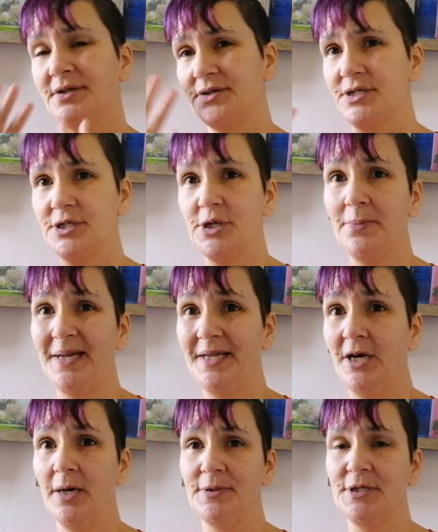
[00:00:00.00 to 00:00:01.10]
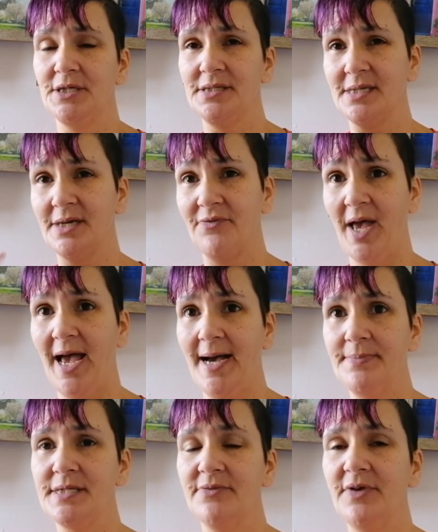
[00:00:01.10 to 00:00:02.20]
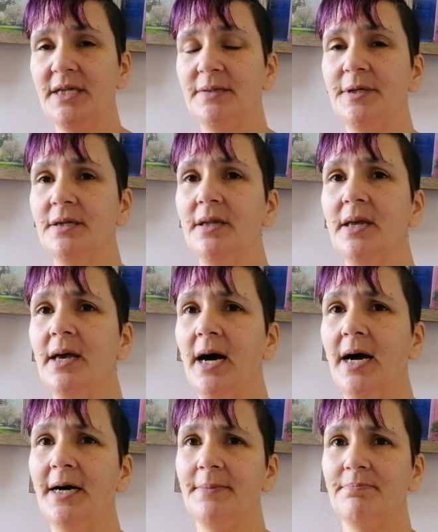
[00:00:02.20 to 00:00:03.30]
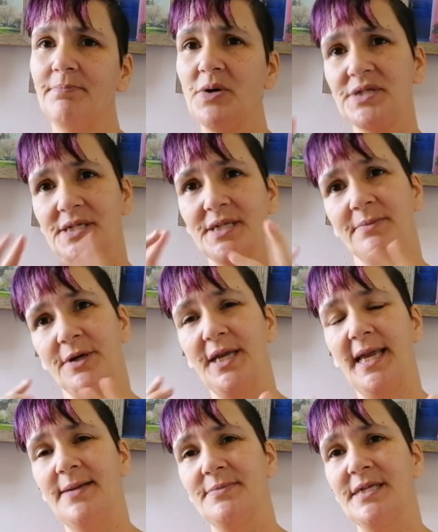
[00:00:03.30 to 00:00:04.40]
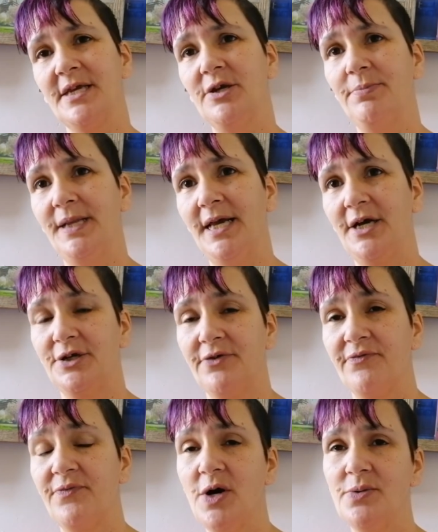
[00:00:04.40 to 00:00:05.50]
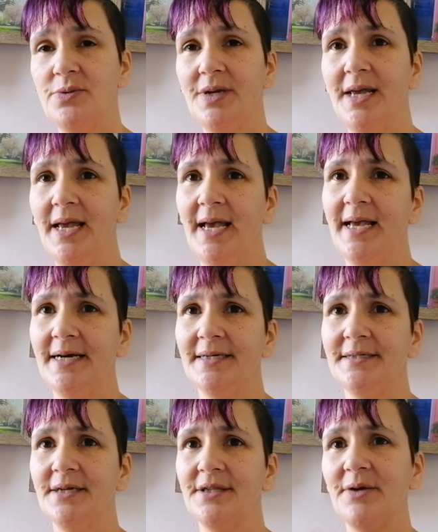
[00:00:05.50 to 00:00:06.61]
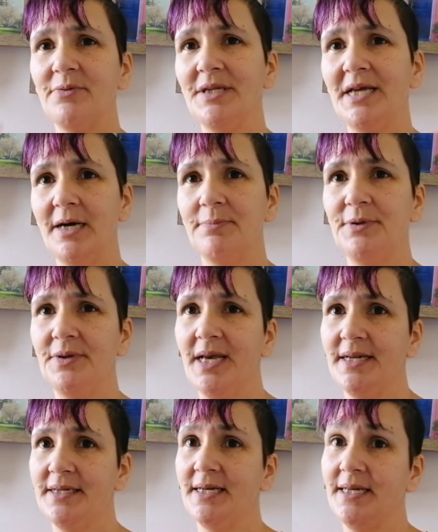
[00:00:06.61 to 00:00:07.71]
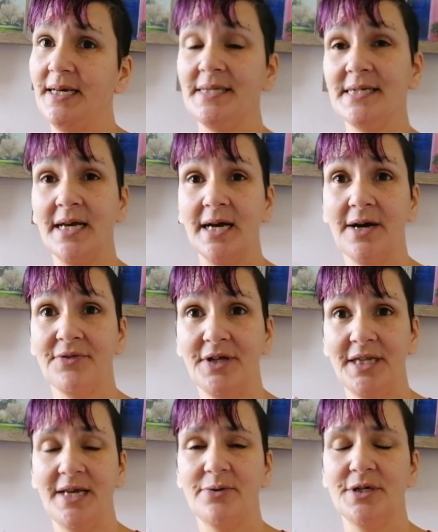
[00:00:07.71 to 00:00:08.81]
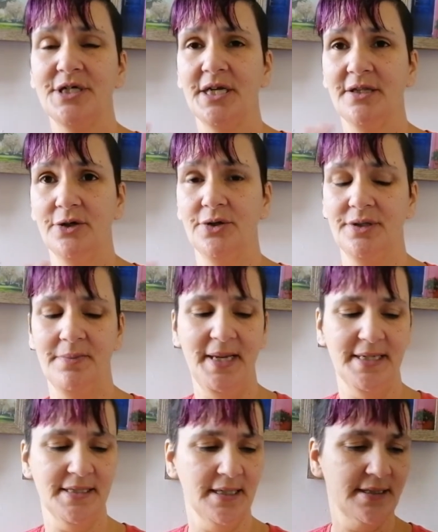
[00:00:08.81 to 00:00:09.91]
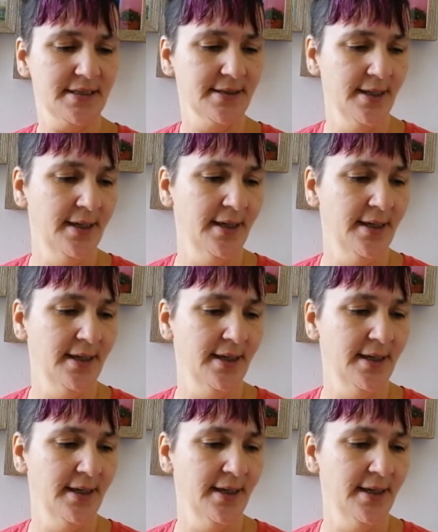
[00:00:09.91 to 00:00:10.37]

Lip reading: There's so many options of apps available. Most of them are games that you play on your phone, and they really help you get an idea of the language and learn the basics.